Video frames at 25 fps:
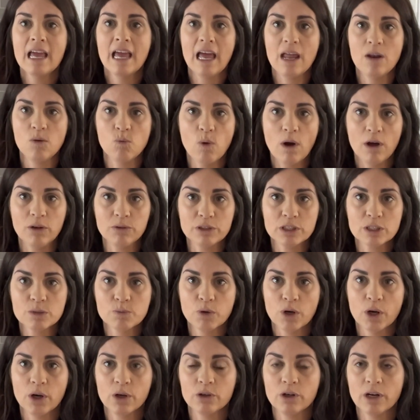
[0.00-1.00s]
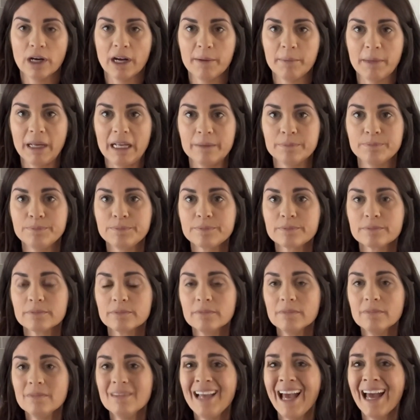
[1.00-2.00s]
and wellness programming.
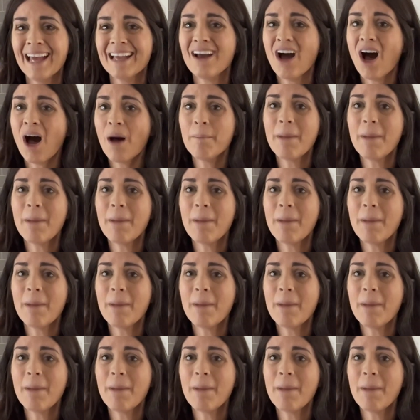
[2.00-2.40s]
I got